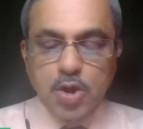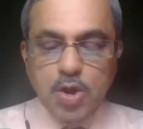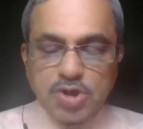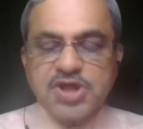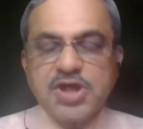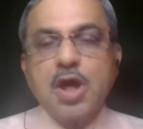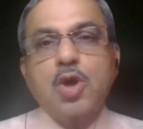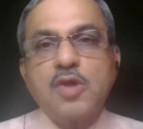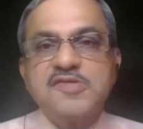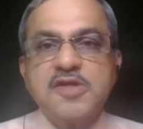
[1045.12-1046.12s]

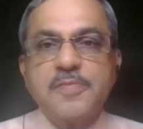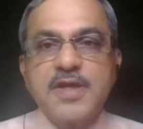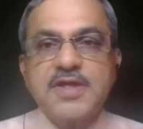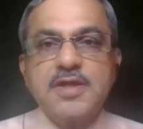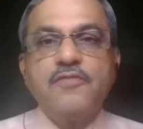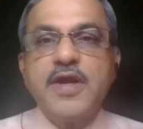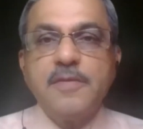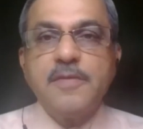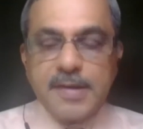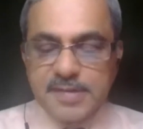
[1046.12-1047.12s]
nausea, constipation,
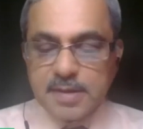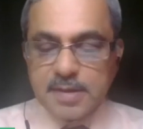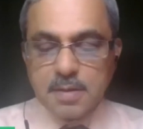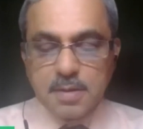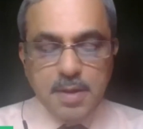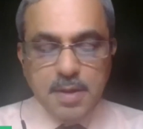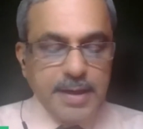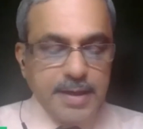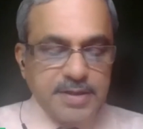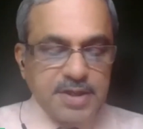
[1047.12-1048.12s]
wind passing,
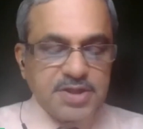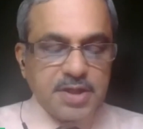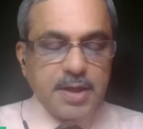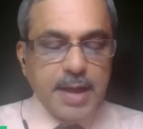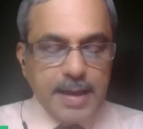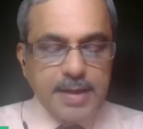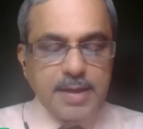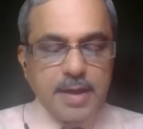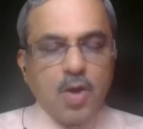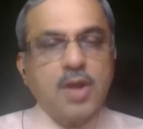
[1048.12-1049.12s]
indigestion,
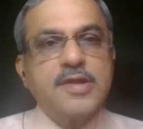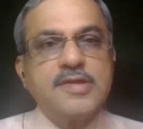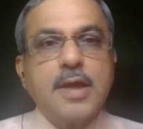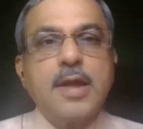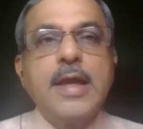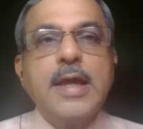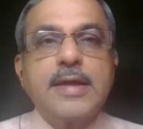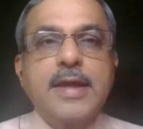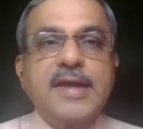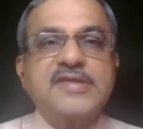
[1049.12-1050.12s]
diarrhea, all these are
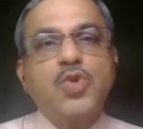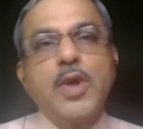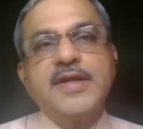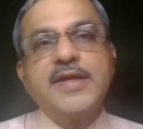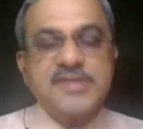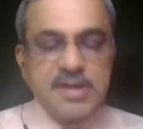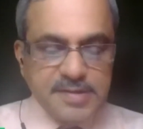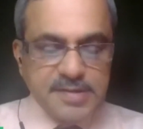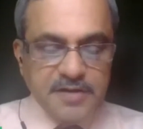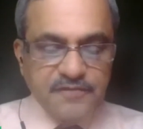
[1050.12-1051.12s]
gastrointestinal
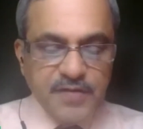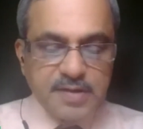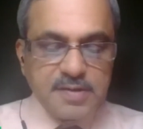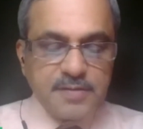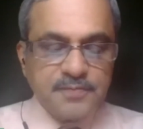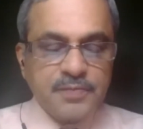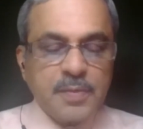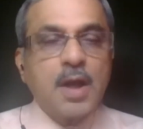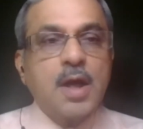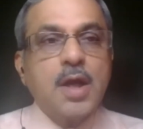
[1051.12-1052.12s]
side effects.
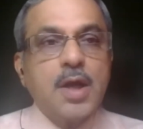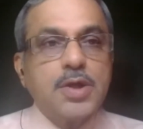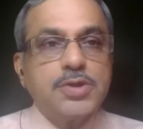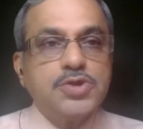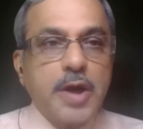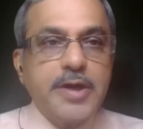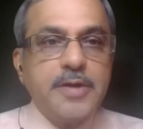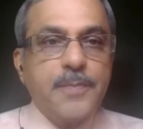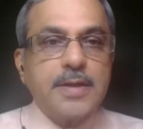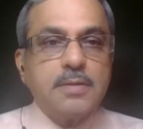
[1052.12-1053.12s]

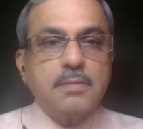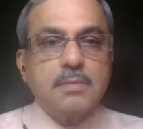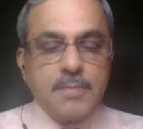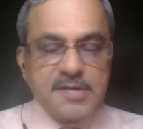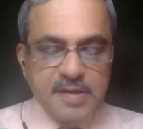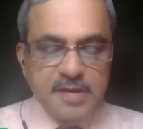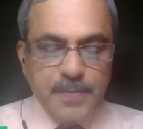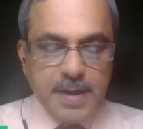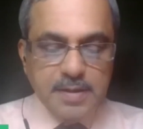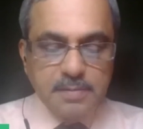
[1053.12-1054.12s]
Joint pain, muscle
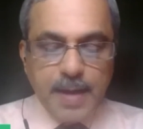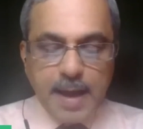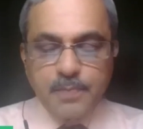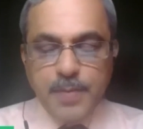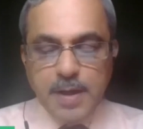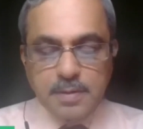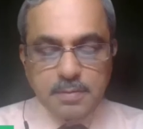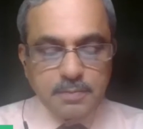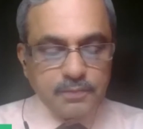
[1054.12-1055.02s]
pain, back pain,